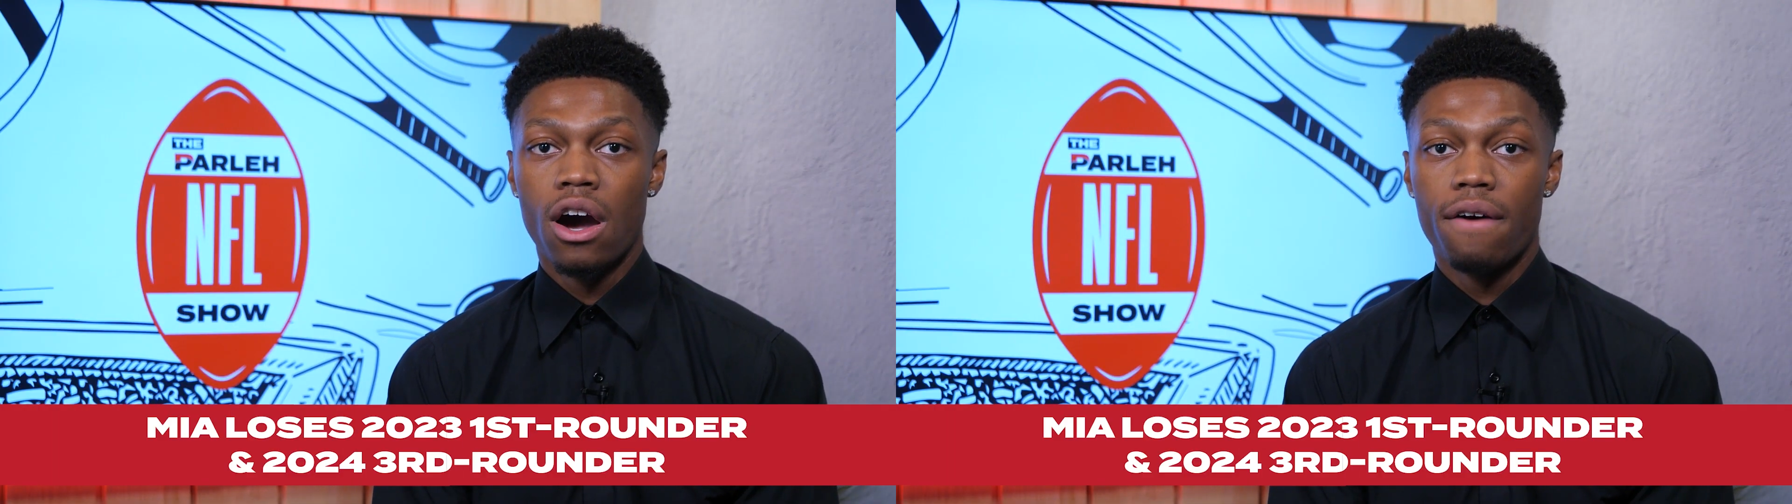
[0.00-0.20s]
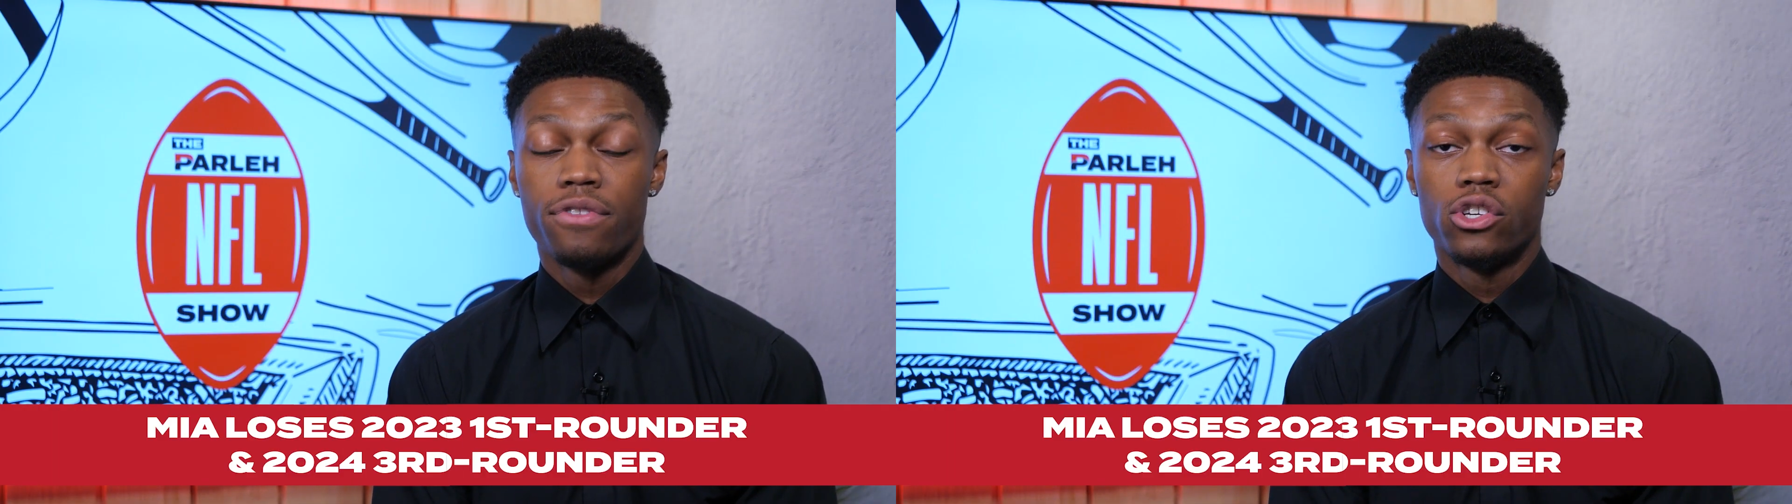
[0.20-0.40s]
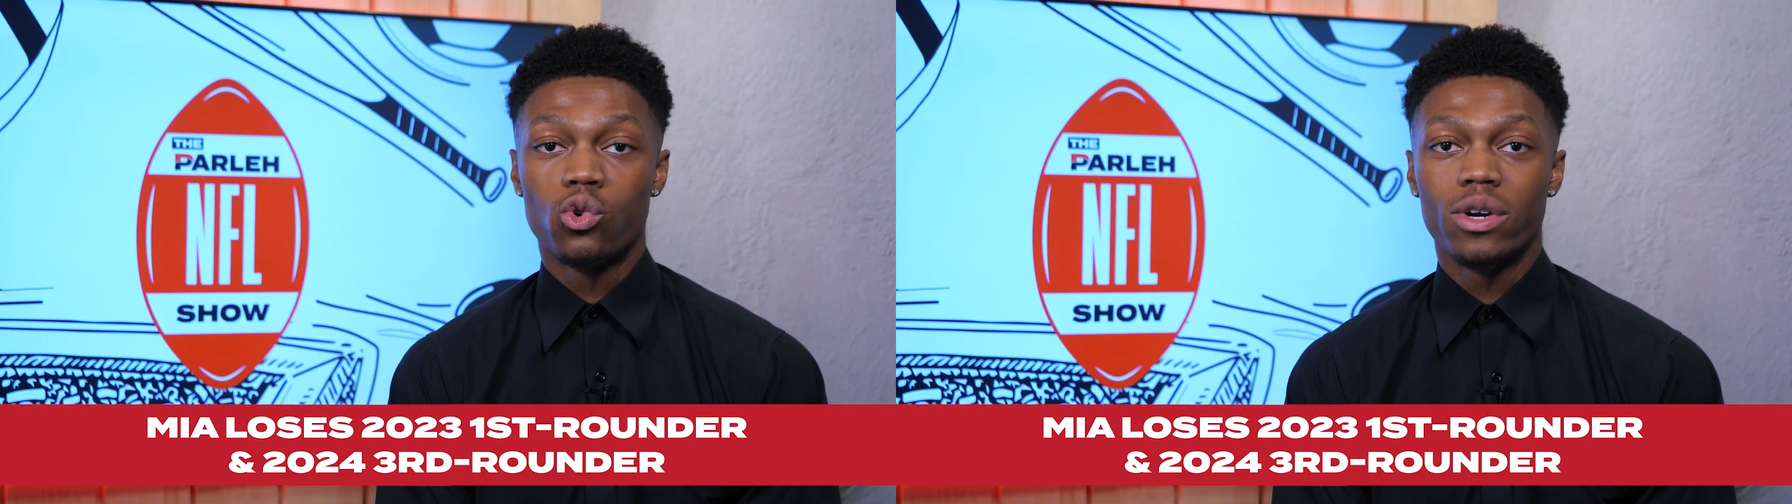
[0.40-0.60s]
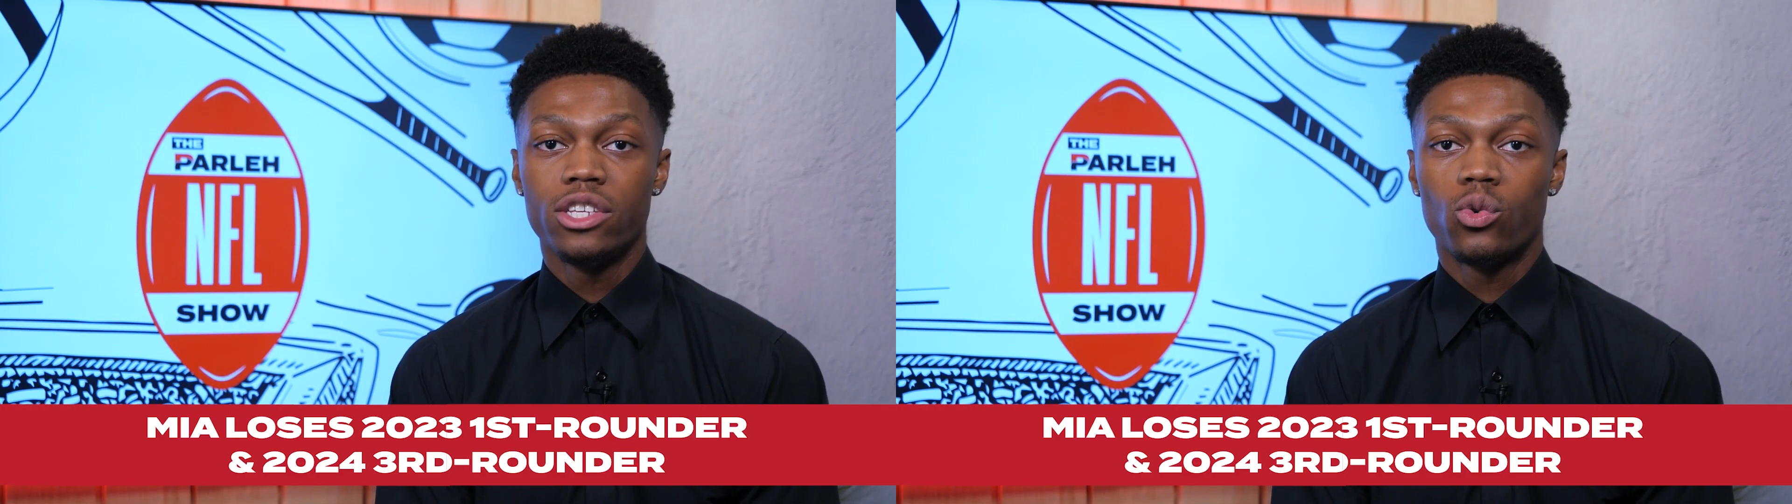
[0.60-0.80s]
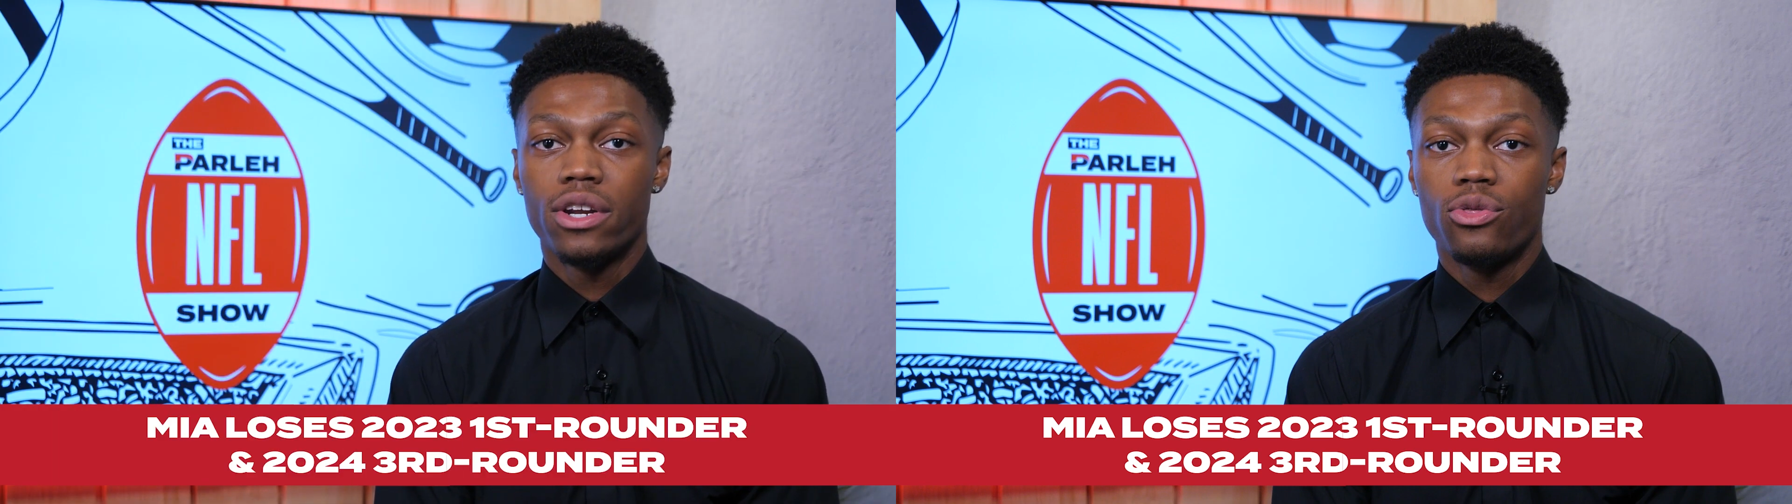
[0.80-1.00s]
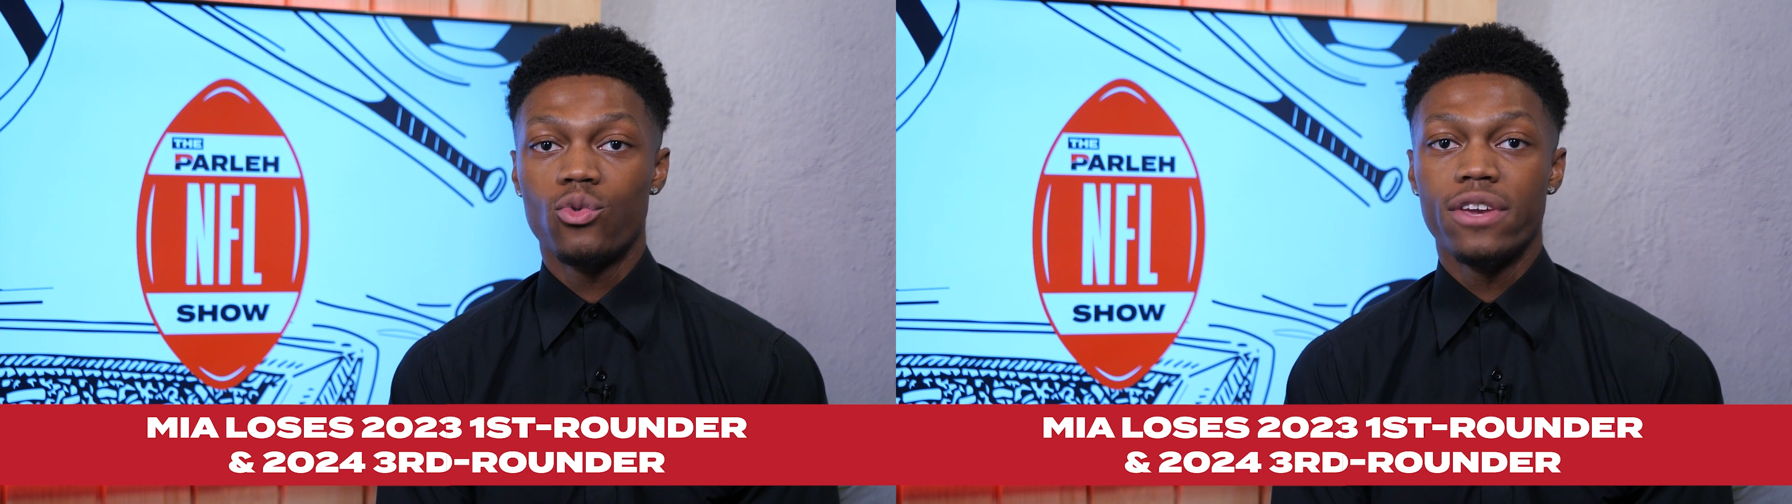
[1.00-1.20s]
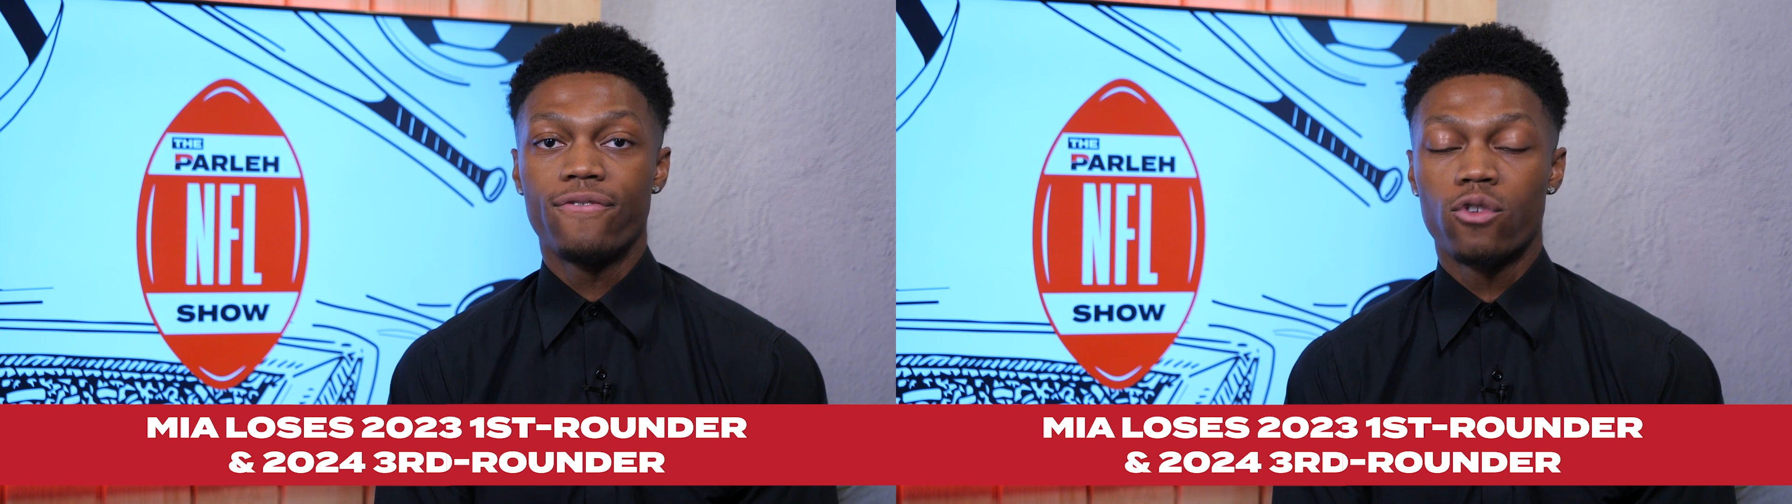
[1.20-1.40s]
of their 2023